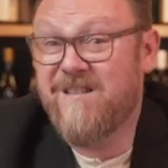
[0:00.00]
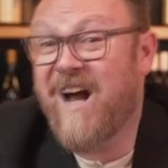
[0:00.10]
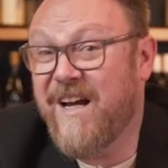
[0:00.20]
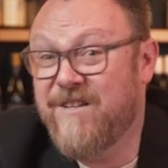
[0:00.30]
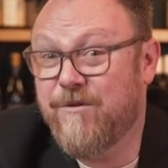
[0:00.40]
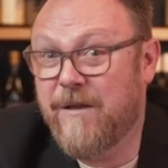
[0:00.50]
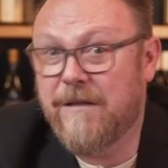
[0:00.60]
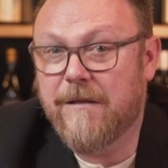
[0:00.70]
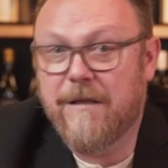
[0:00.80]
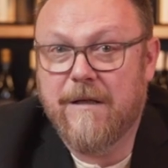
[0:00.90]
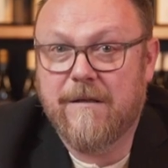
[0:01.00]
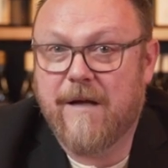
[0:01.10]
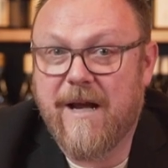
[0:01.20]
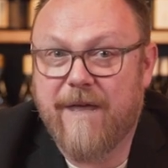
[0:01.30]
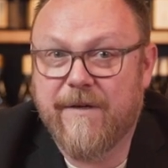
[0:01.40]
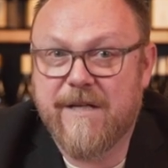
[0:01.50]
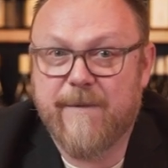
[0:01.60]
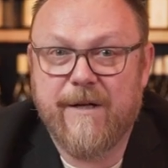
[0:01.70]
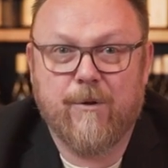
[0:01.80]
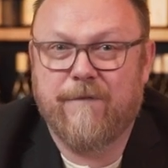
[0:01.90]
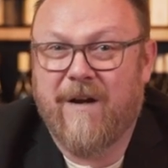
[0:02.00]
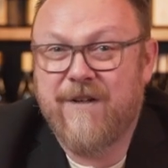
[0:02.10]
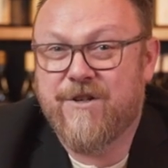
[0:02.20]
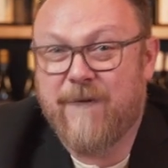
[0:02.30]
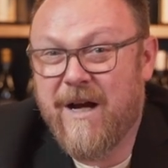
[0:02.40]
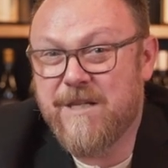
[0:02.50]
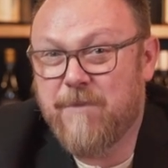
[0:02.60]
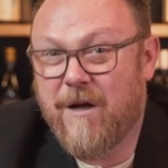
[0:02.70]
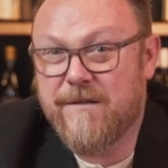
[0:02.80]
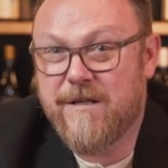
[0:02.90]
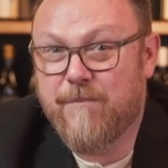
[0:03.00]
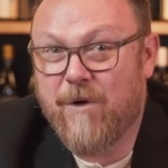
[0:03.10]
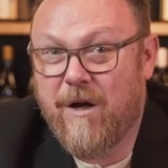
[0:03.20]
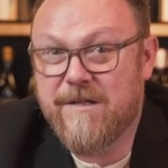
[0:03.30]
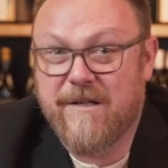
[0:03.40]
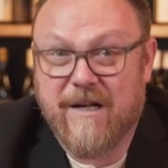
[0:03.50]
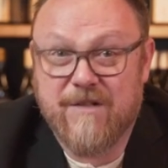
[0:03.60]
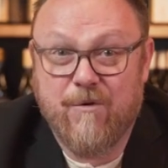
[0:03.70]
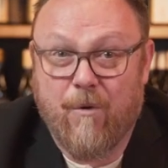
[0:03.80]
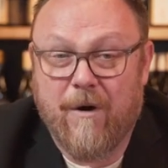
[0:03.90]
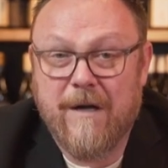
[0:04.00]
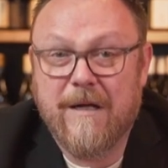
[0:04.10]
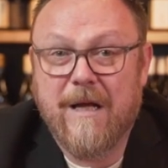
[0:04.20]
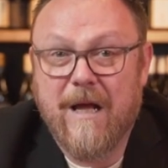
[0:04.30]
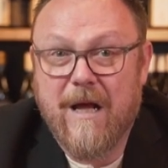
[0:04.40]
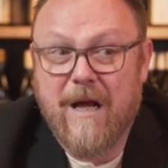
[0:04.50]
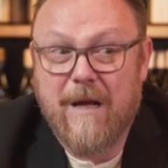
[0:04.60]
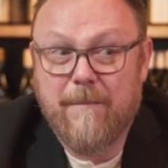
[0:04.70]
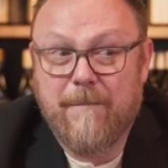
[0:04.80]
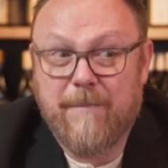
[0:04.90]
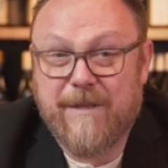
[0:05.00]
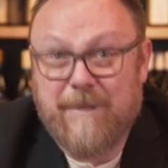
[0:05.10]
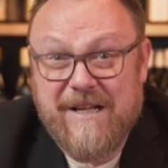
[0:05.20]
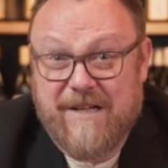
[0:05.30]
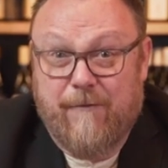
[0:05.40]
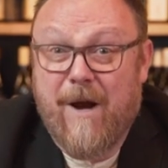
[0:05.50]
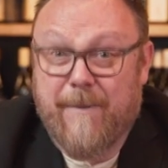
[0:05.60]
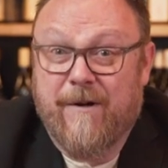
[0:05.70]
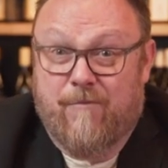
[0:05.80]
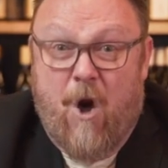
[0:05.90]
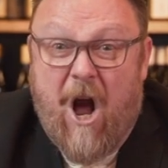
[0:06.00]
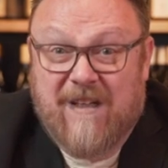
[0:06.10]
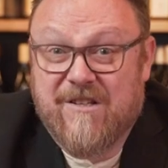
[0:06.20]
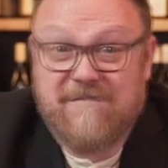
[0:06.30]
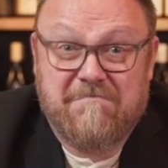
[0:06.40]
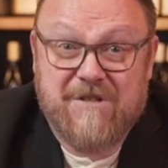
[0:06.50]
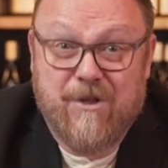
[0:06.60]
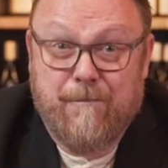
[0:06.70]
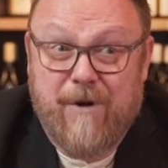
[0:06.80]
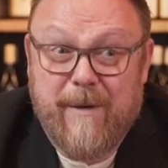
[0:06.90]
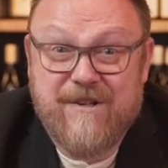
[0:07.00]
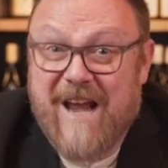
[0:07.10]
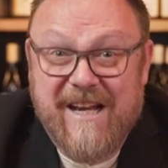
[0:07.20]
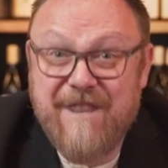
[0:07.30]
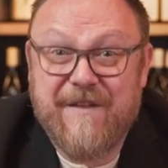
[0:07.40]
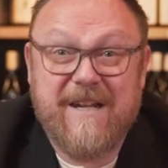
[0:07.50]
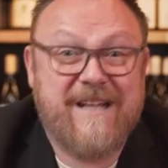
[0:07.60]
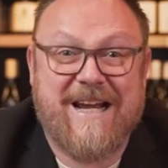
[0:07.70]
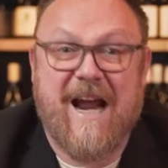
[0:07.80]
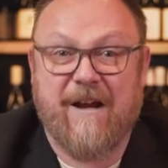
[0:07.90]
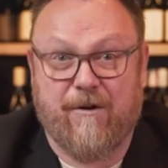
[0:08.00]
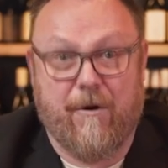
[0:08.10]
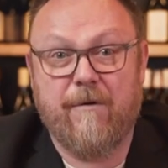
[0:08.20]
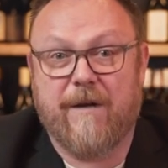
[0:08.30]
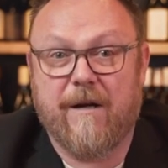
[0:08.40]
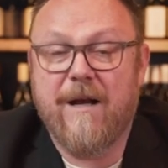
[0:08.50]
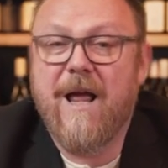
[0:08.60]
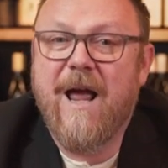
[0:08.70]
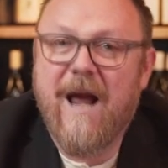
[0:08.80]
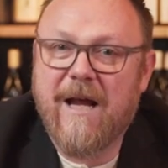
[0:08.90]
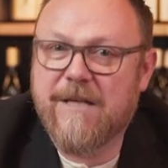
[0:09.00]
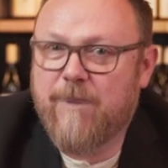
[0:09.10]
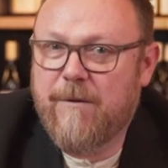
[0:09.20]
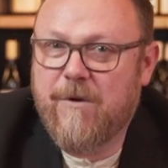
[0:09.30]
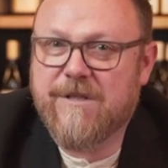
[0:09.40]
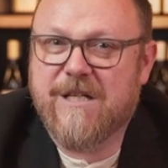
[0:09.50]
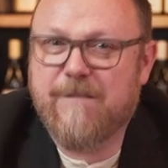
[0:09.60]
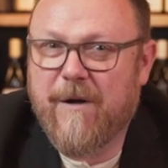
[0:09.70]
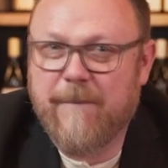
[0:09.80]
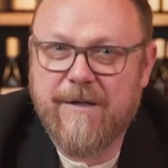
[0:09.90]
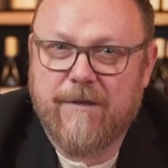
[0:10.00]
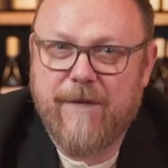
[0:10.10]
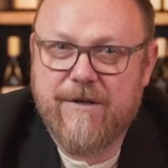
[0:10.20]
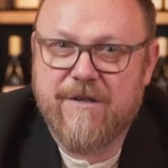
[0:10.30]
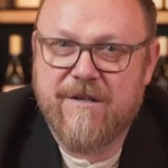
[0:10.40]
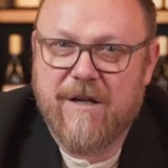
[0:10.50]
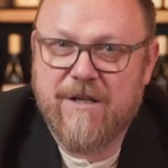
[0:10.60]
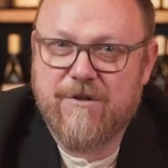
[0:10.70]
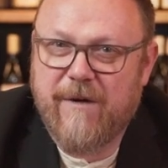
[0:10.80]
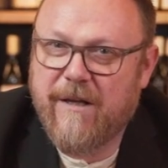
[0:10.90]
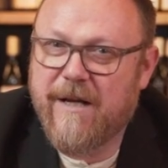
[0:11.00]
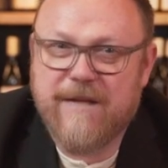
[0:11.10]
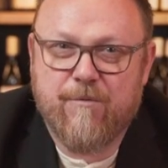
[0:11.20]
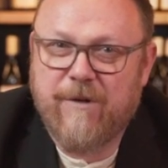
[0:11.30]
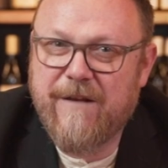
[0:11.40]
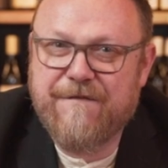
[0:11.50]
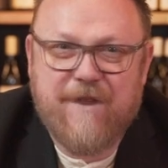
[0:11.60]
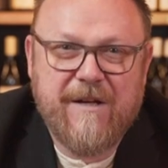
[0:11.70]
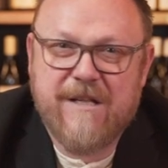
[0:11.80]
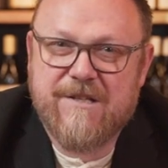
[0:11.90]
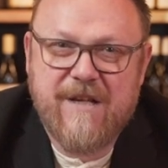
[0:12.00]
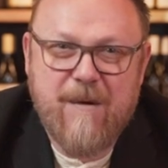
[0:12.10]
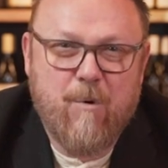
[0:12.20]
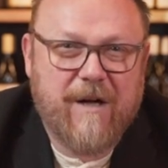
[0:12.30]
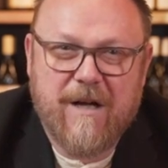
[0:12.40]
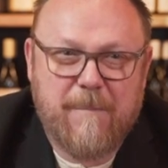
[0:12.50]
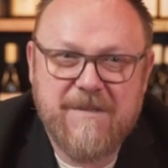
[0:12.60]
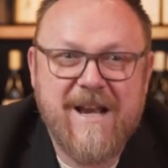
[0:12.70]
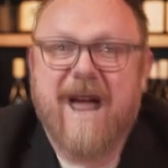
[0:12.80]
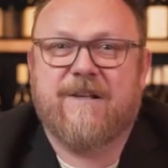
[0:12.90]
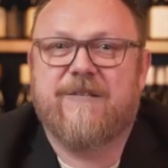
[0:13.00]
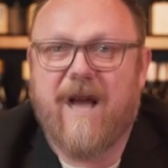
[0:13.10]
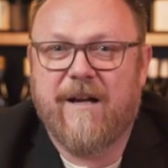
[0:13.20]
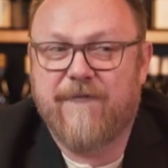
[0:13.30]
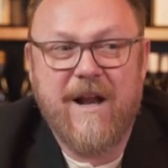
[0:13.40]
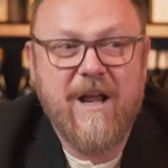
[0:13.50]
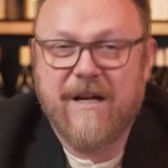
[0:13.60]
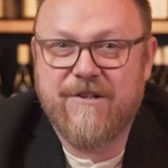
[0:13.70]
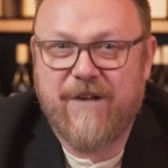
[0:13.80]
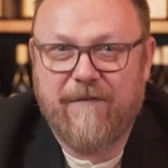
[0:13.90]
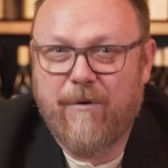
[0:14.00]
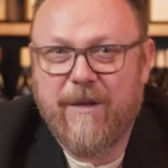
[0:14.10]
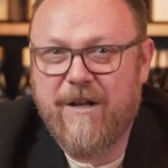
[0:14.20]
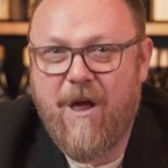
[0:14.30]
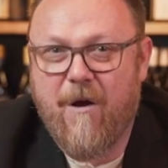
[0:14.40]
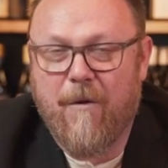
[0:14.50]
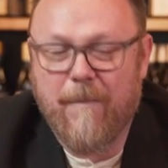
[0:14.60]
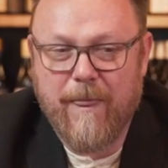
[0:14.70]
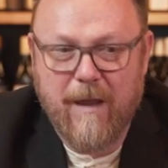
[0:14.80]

tied to it not having as many old vine Shiraz plots as Barossa next door. But the place can ripen in rocks, so pretty much anything can grow there. And it's one of the most experimental regions in Australia. It's really fun to see what comes next out of it, because you never really know.